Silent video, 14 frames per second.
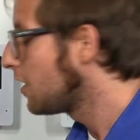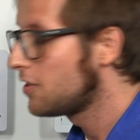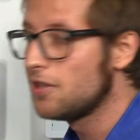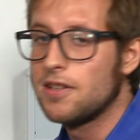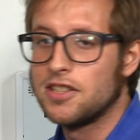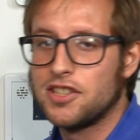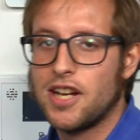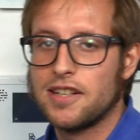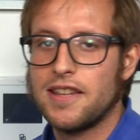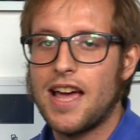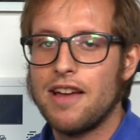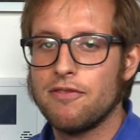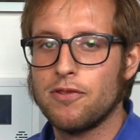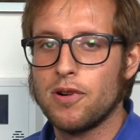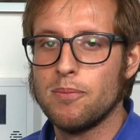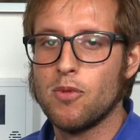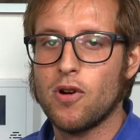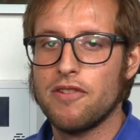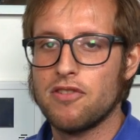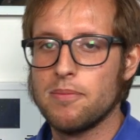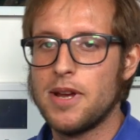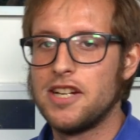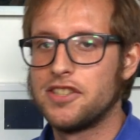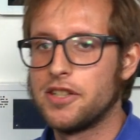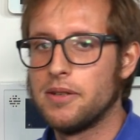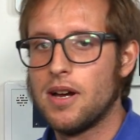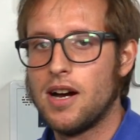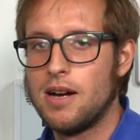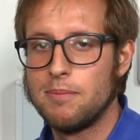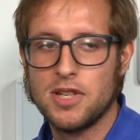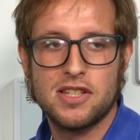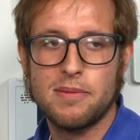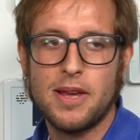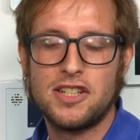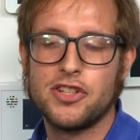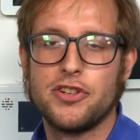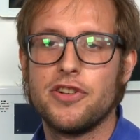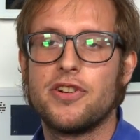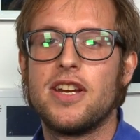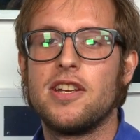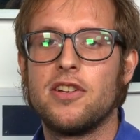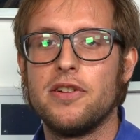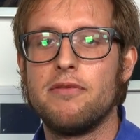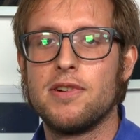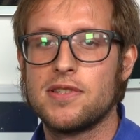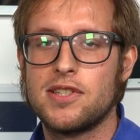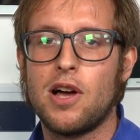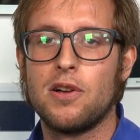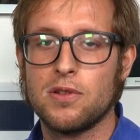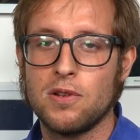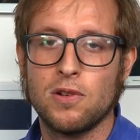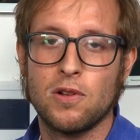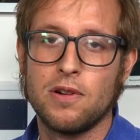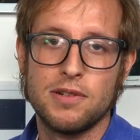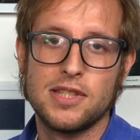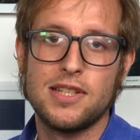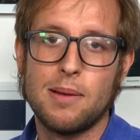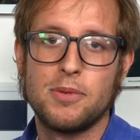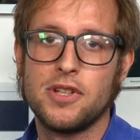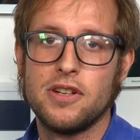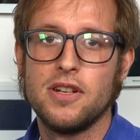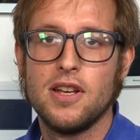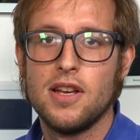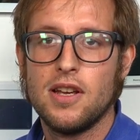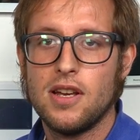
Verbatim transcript: So you can check that for more information, um, just to make sure you're getting good cellular reception.